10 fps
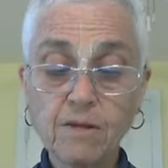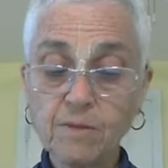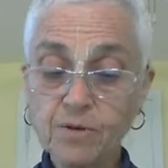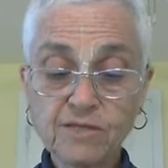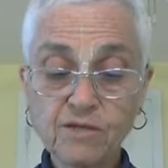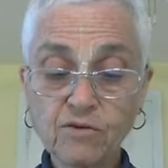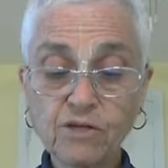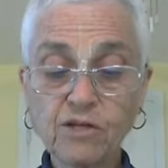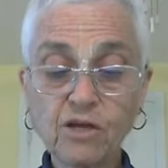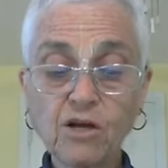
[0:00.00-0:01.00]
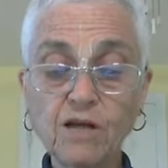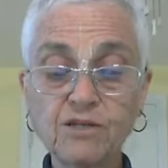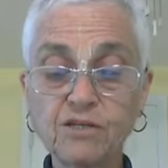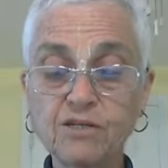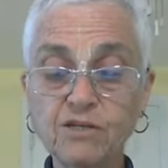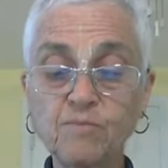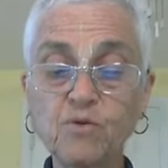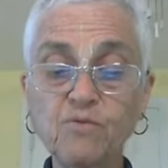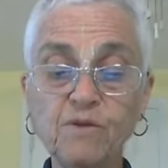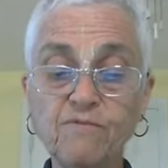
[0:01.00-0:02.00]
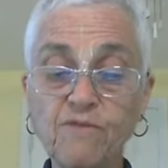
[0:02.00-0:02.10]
The present Krishna consciousness movement